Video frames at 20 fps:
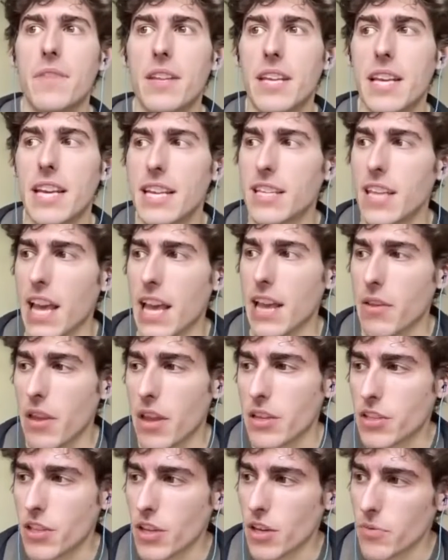
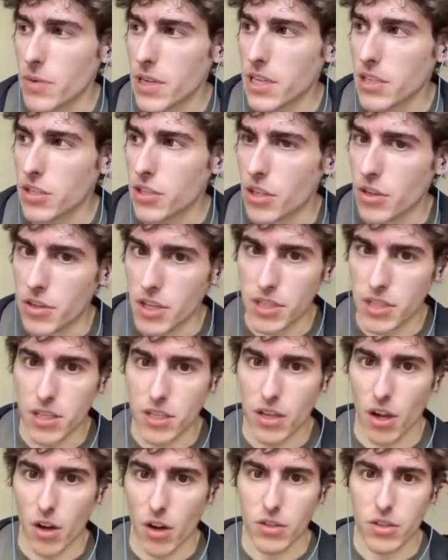Is there a reason? So this is
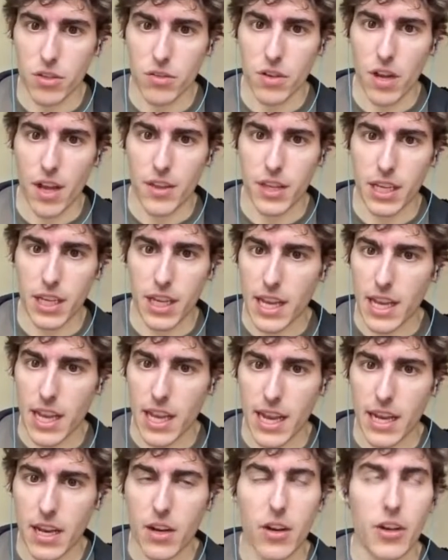also not
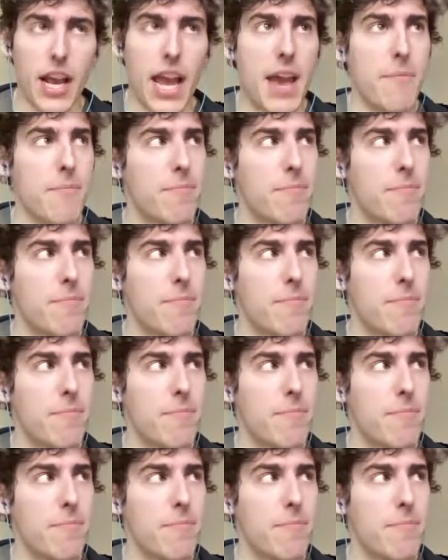the okay.